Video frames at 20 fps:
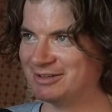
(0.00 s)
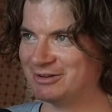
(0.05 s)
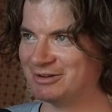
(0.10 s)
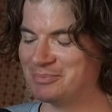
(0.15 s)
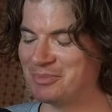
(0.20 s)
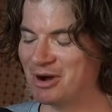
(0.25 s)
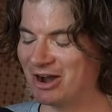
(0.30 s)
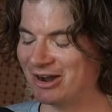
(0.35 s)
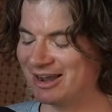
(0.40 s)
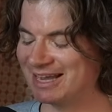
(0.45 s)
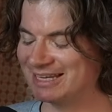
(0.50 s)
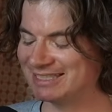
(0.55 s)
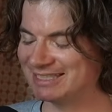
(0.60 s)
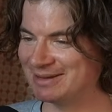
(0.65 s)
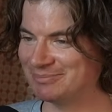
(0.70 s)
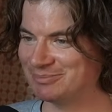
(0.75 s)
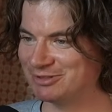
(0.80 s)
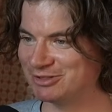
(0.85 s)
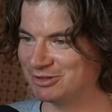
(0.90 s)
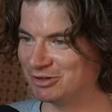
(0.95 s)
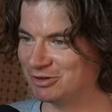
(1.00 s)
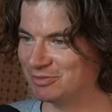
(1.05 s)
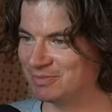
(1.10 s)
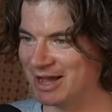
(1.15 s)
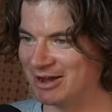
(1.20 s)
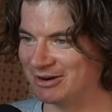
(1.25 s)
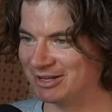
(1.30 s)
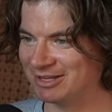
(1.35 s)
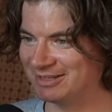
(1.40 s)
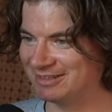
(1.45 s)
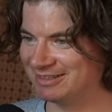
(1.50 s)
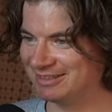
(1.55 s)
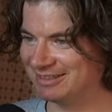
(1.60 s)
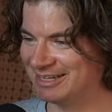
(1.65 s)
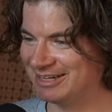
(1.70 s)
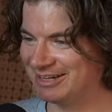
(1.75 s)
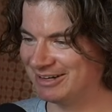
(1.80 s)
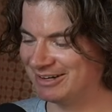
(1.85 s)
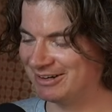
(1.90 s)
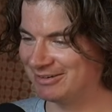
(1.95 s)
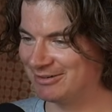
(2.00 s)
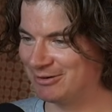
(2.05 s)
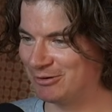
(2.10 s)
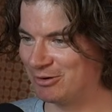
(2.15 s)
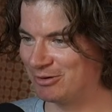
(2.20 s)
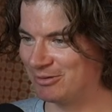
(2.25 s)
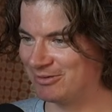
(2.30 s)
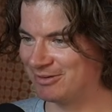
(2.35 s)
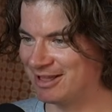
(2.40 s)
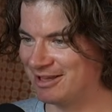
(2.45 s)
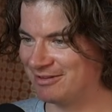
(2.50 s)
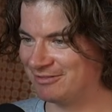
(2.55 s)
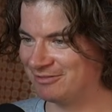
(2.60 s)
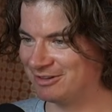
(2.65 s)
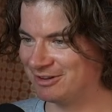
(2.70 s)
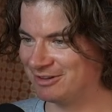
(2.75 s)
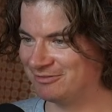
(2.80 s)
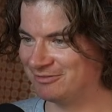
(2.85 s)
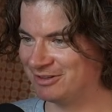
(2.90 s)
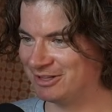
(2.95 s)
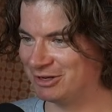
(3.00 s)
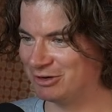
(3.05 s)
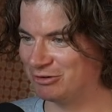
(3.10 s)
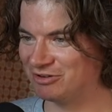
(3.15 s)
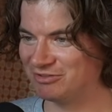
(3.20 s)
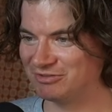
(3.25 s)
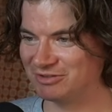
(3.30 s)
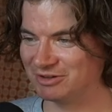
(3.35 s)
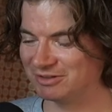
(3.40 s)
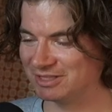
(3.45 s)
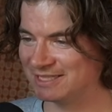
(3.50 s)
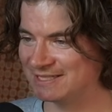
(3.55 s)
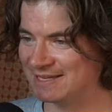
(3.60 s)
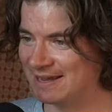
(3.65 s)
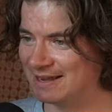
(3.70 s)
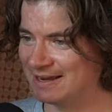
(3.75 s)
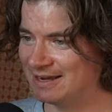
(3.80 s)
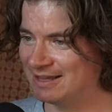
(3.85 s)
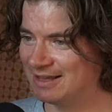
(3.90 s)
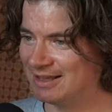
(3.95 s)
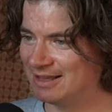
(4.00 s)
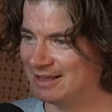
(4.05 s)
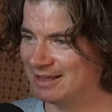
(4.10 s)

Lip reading: a podcast episode about it here, or we'll have a video review on the site.